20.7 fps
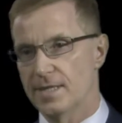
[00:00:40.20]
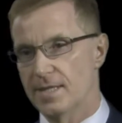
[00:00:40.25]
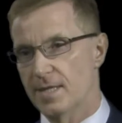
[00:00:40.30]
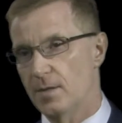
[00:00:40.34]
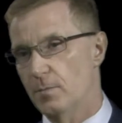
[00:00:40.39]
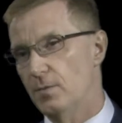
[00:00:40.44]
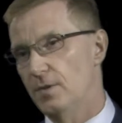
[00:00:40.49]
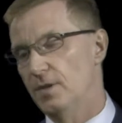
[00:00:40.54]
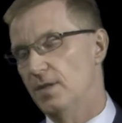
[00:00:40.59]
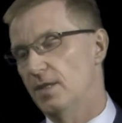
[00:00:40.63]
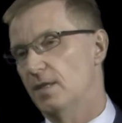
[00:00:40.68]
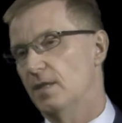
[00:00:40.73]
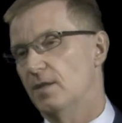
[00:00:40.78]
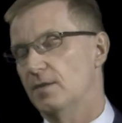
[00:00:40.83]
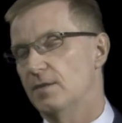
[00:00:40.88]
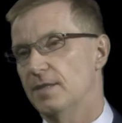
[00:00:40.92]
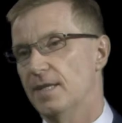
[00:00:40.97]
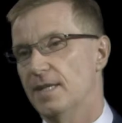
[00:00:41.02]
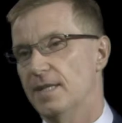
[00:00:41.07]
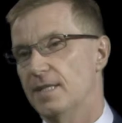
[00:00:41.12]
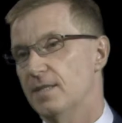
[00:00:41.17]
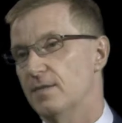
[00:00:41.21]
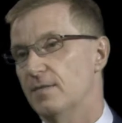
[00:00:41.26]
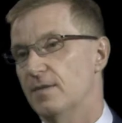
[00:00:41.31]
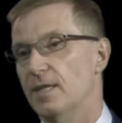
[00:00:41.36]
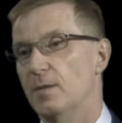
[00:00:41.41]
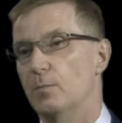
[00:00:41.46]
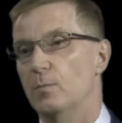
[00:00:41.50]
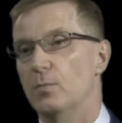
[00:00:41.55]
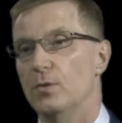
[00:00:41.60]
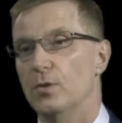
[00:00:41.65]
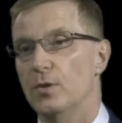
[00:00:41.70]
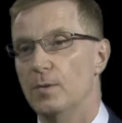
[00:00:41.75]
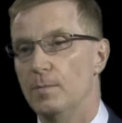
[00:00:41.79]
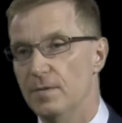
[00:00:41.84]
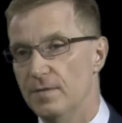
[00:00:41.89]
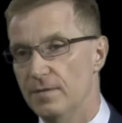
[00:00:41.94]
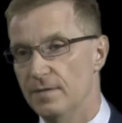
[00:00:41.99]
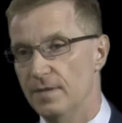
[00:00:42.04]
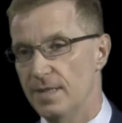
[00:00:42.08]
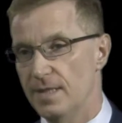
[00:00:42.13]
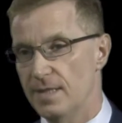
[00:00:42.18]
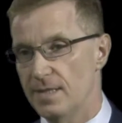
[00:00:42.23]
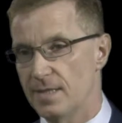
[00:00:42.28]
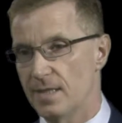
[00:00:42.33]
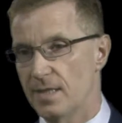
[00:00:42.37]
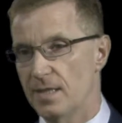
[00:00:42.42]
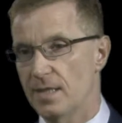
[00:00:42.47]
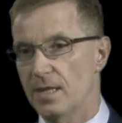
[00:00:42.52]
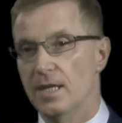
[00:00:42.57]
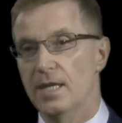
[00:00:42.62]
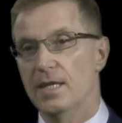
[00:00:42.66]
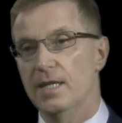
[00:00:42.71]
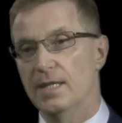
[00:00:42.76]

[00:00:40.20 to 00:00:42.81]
example, in the context of an employment visa,